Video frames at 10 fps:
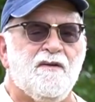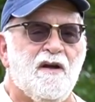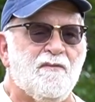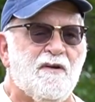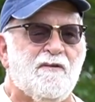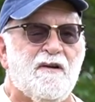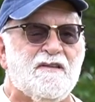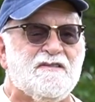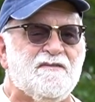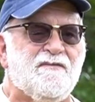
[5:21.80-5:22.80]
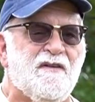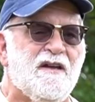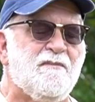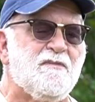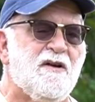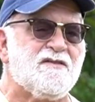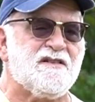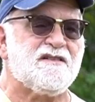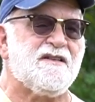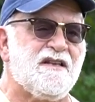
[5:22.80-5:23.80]
regressive
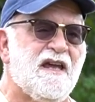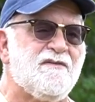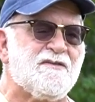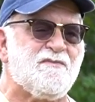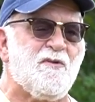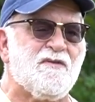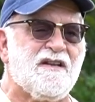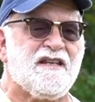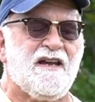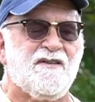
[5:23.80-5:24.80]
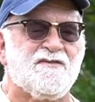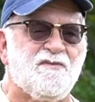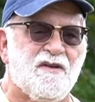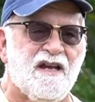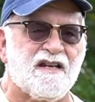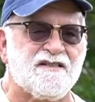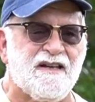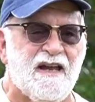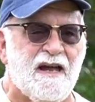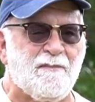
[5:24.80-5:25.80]
hypnosis and gave us more details on what
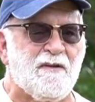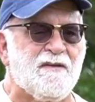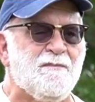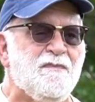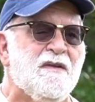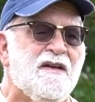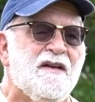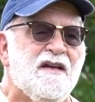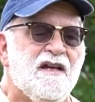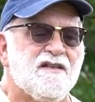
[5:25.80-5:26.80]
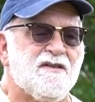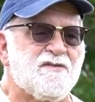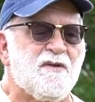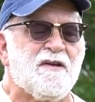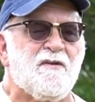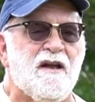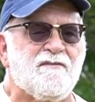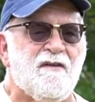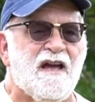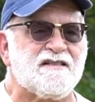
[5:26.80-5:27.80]
actually happened. So it's really
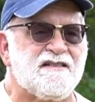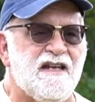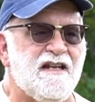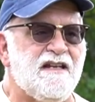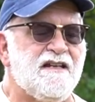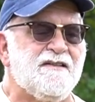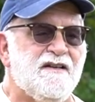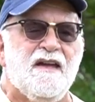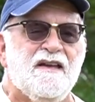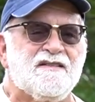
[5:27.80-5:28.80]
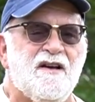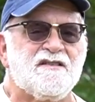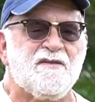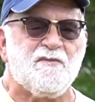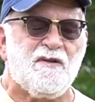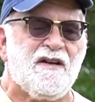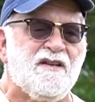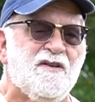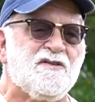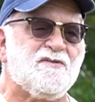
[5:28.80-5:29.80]
quite fascinating. He saw some really
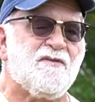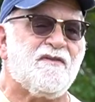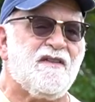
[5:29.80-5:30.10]
unusual